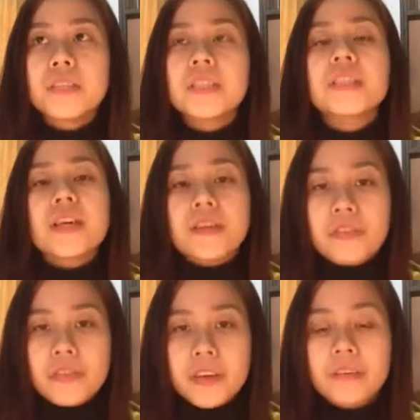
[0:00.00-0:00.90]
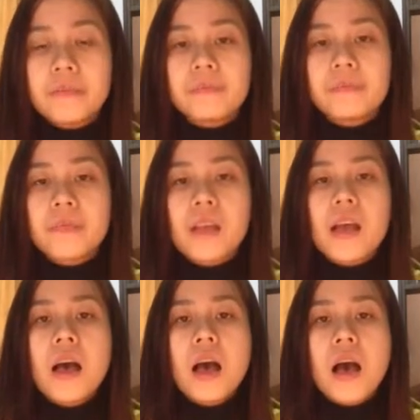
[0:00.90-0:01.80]
The second thing,
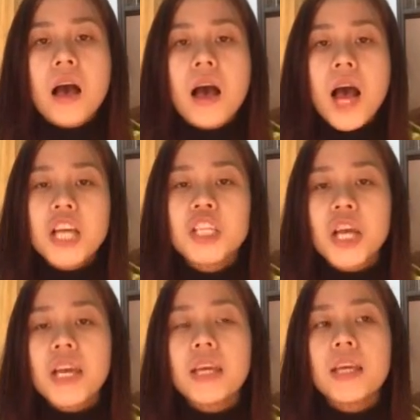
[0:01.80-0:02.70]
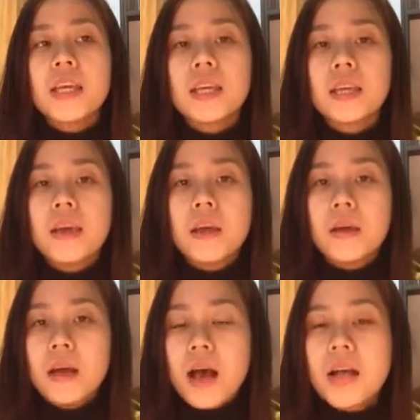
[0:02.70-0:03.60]
AJ
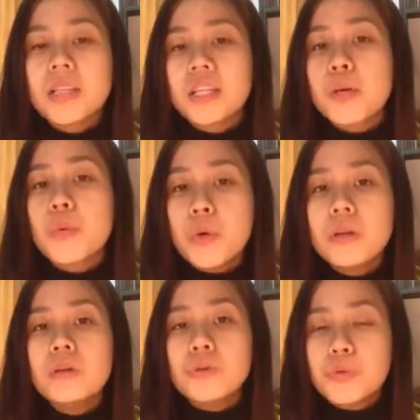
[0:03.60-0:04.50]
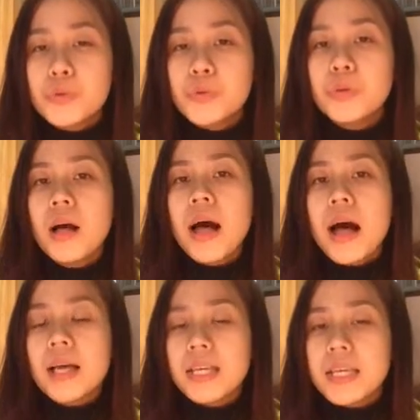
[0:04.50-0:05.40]
will do
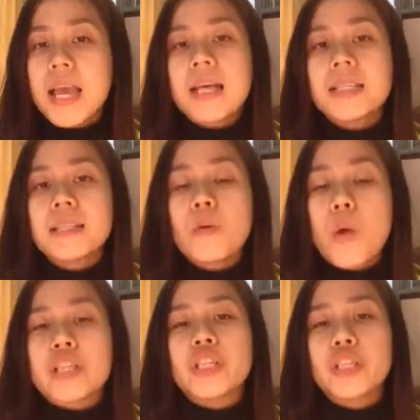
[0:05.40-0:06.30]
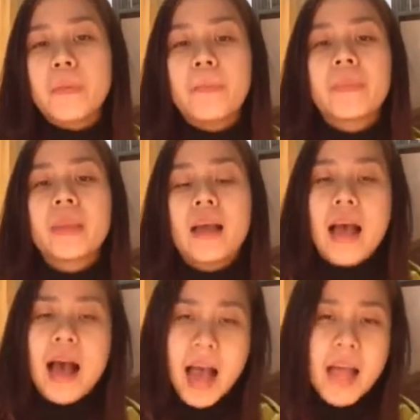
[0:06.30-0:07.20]
yes question.
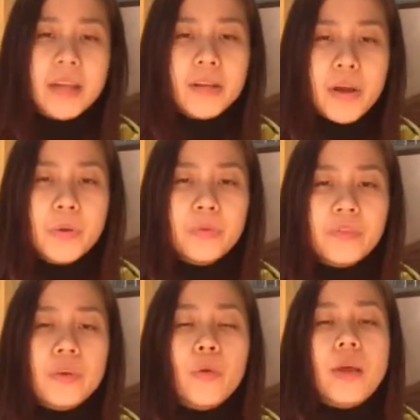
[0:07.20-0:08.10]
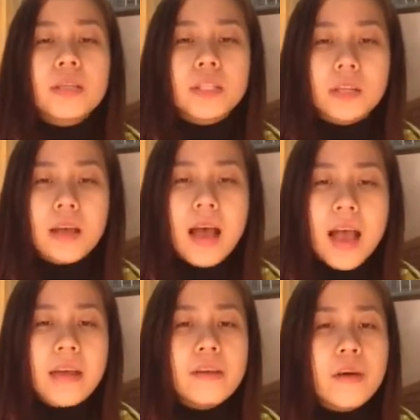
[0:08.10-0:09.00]
I know the question.
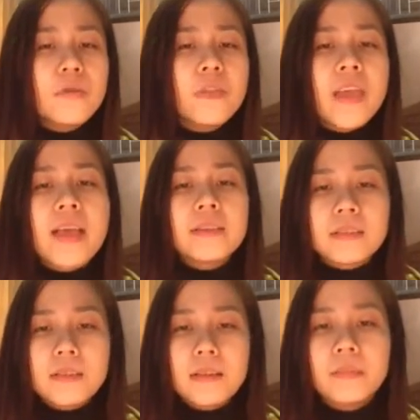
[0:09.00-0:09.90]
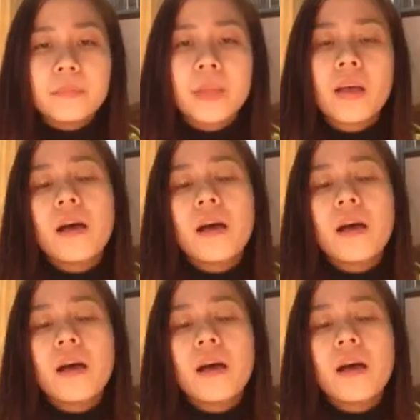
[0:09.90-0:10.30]
I know the answer.